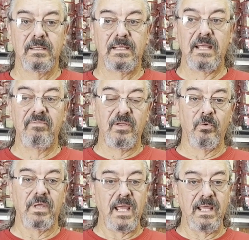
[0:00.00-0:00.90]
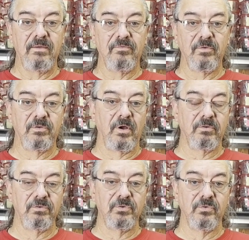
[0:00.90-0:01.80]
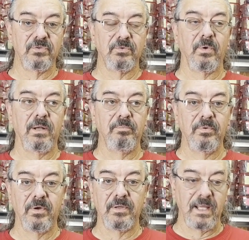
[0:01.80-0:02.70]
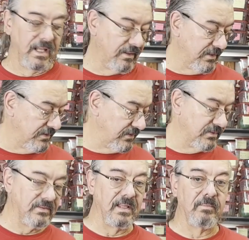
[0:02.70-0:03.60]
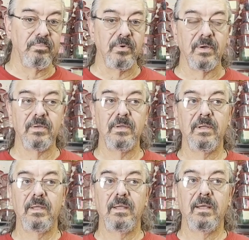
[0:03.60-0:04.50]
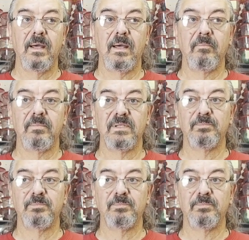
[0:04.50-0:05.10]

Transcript: gave the okay for Dr. Jones to write a book, and this is that book. This